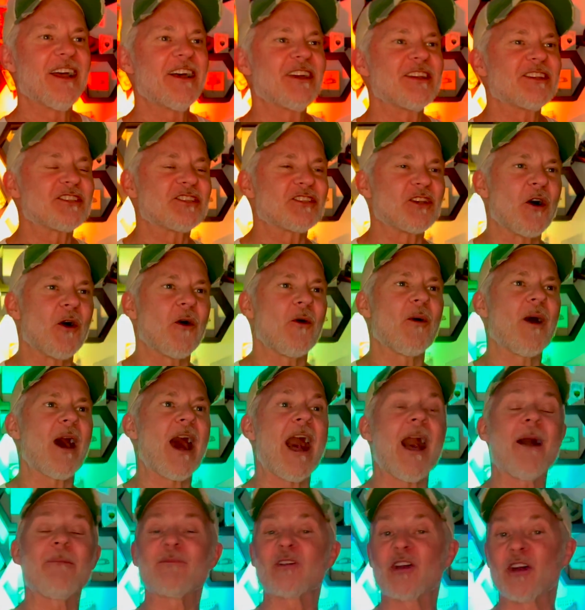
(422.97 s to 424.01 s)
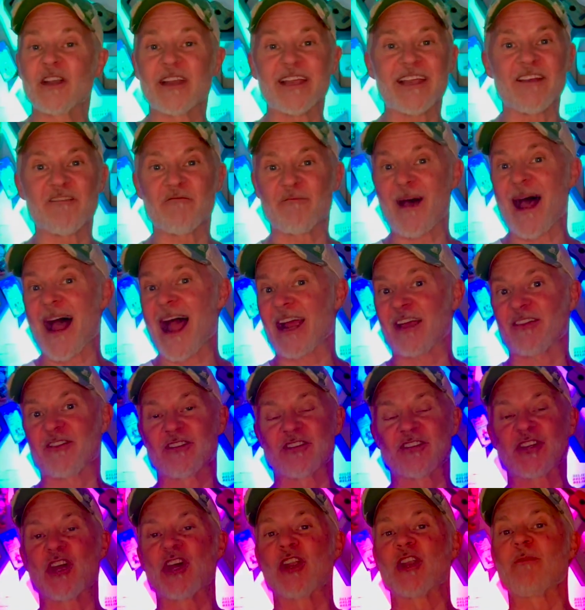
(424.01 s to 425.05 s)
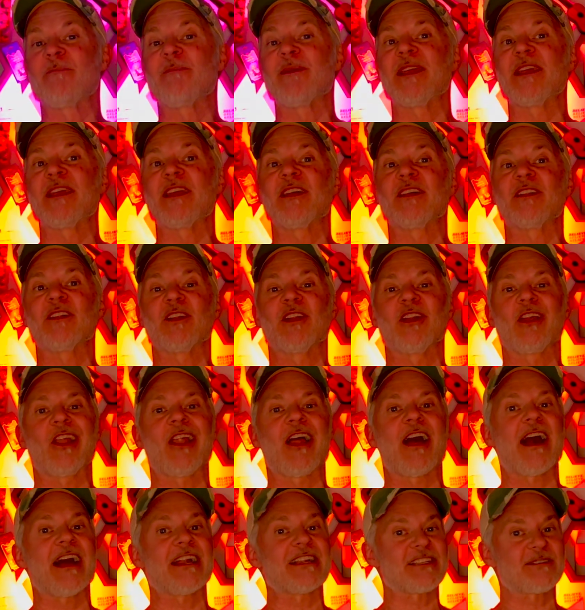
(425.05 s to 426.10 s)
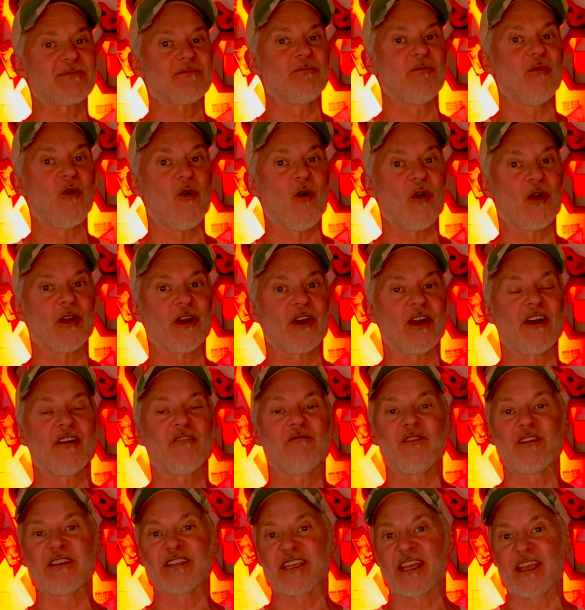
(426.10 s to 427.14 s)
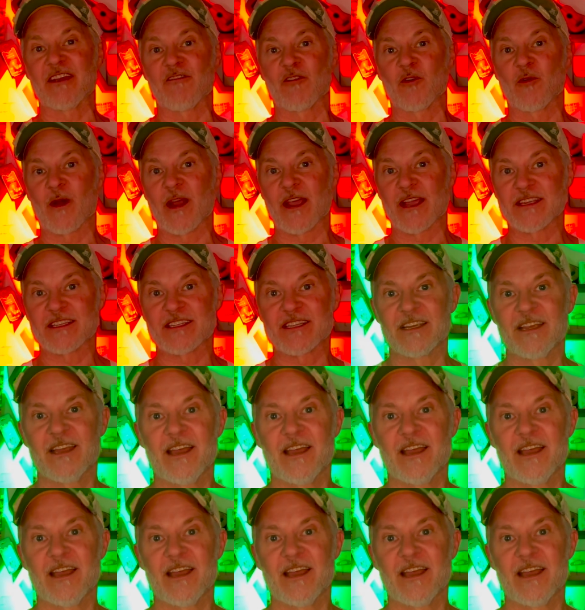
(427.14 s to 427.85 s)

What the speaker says: So I'm gonna give back. There's gonna be lots more of these giveaways.